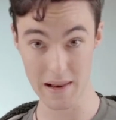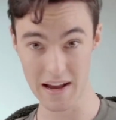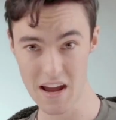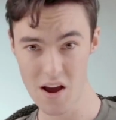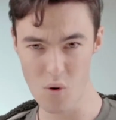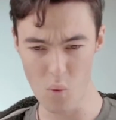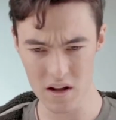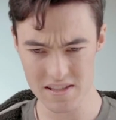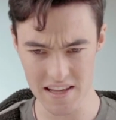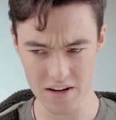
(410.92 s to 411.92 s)
be like,
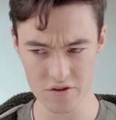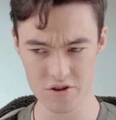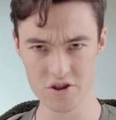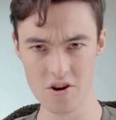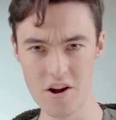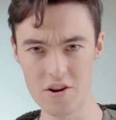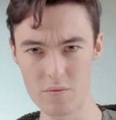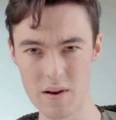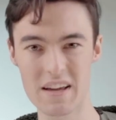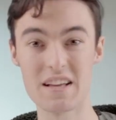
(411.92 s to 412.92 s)
what's that on your shirt? And
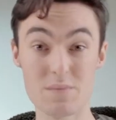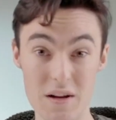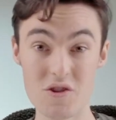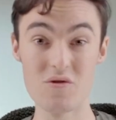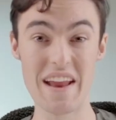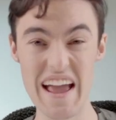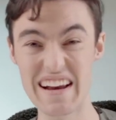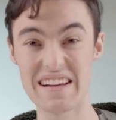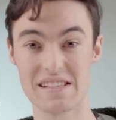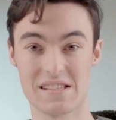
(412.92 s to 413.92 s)
you'll be like, it's my new
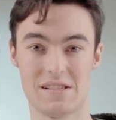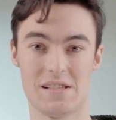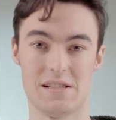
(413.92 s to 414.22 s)
necklace.